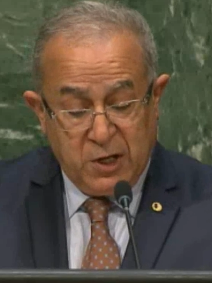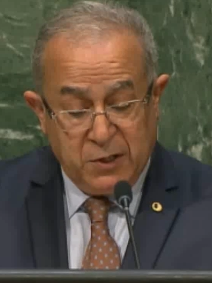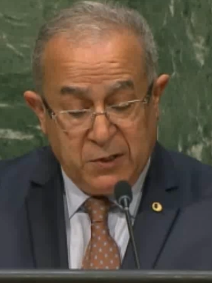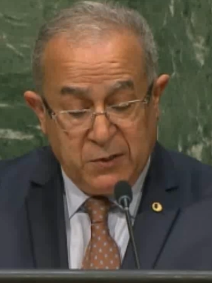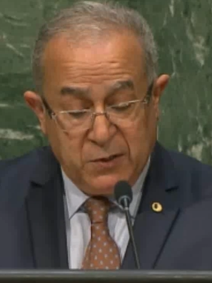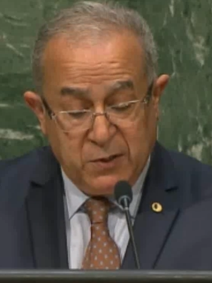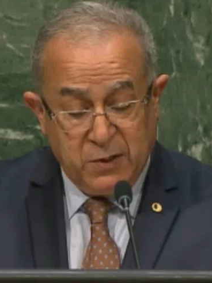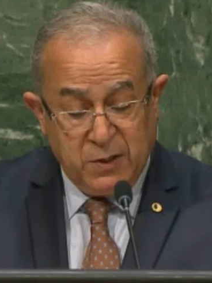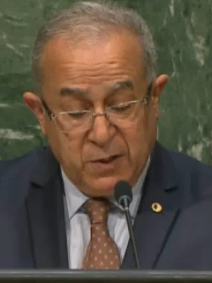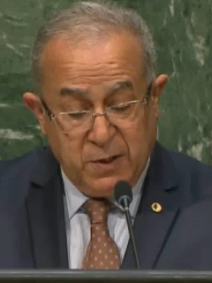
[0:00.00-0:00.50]

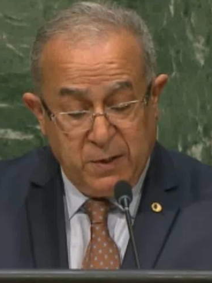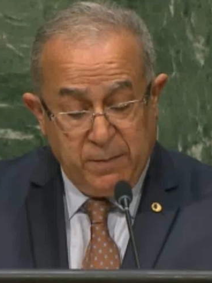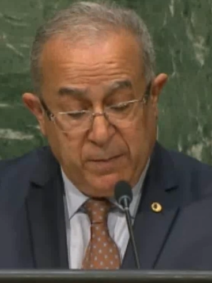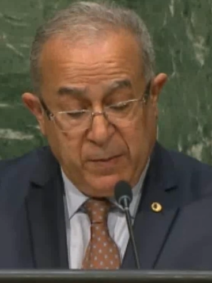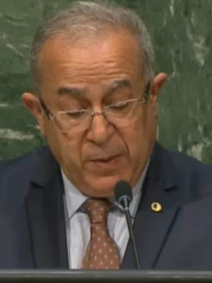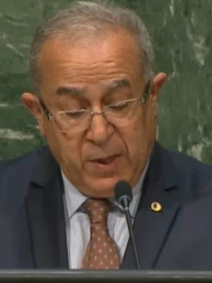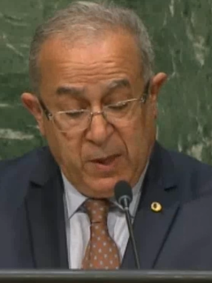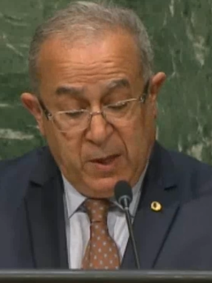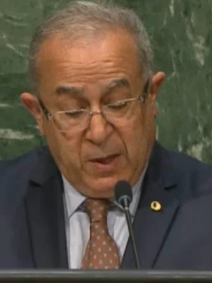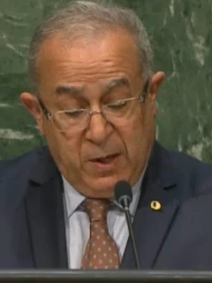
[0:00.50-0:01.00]
The
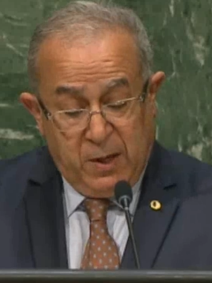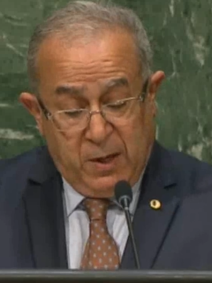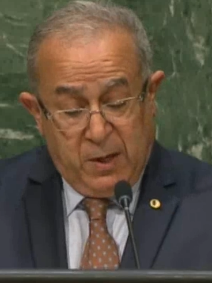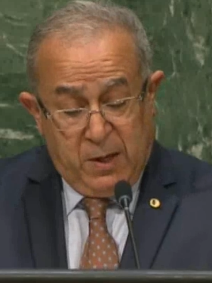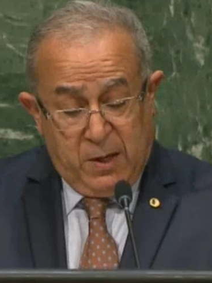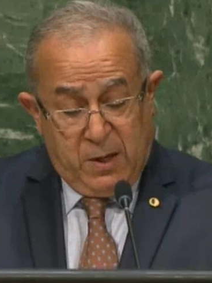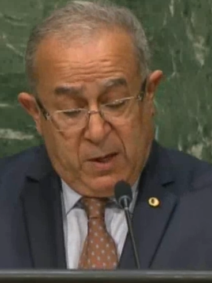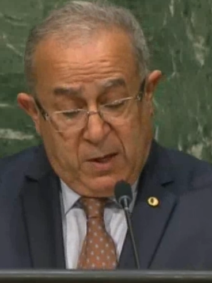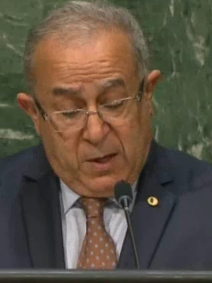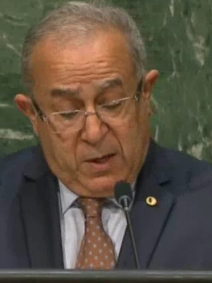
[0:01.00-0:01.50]
marking
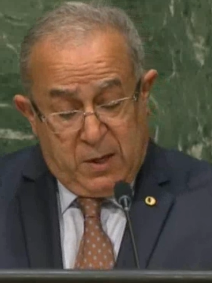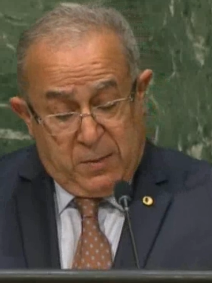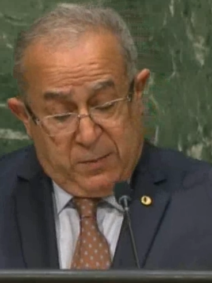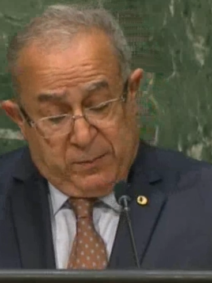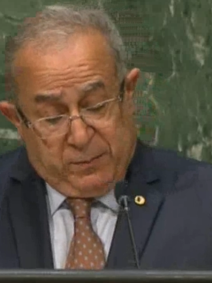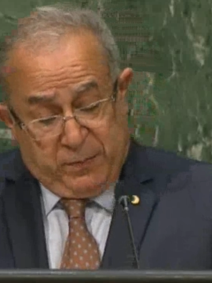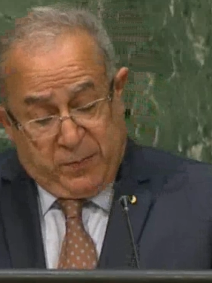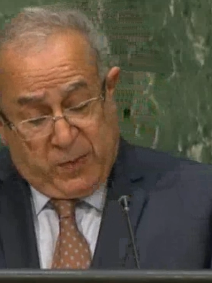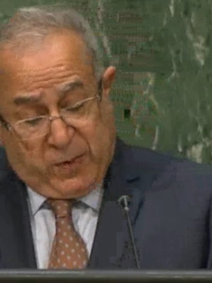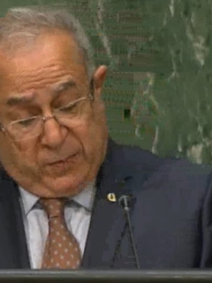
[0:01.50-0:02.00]
of
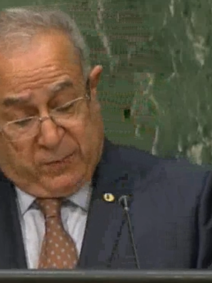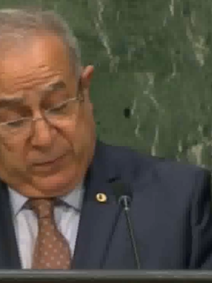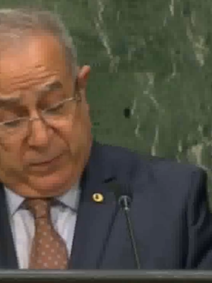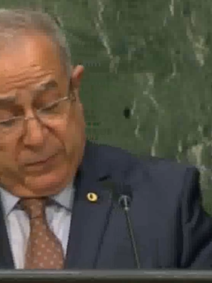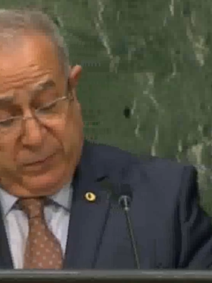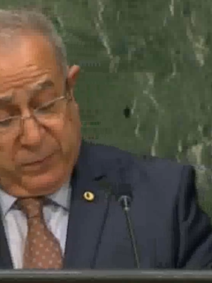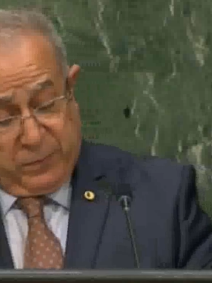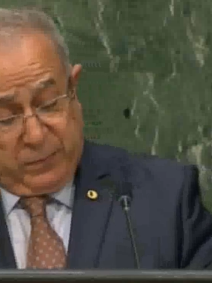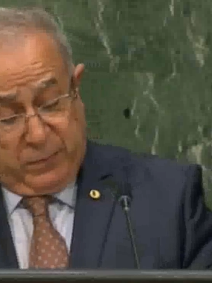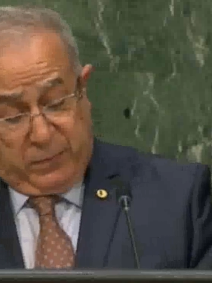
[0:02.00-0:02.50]
anniversaries of
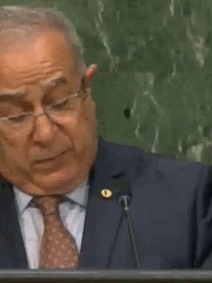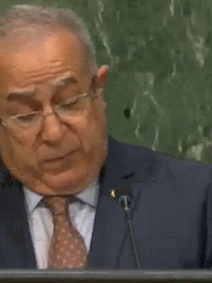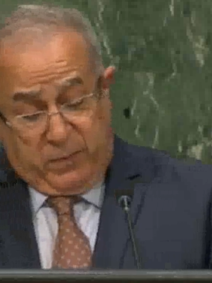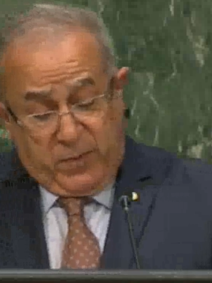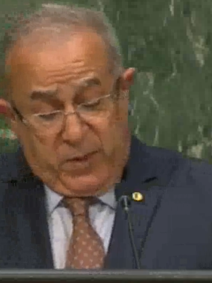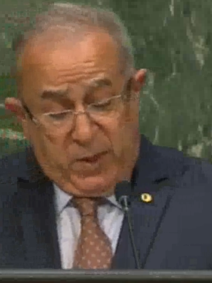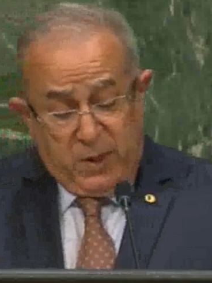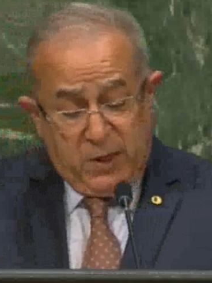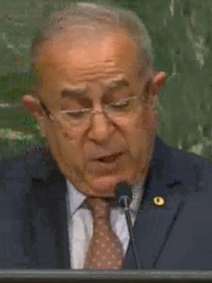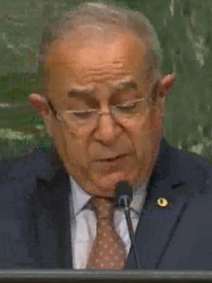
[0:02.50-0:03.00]

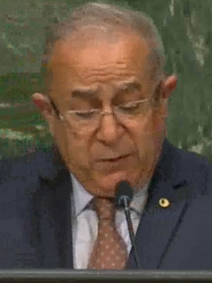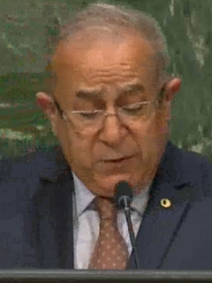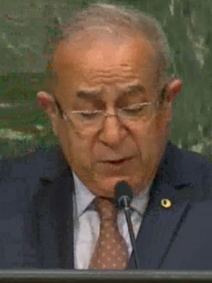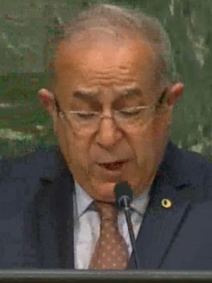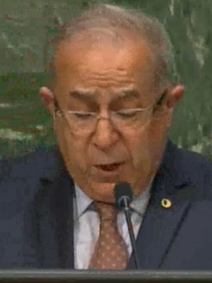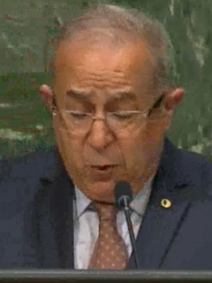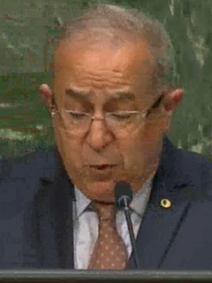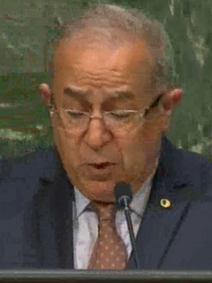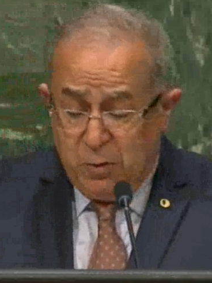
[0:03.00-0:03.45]
institutions,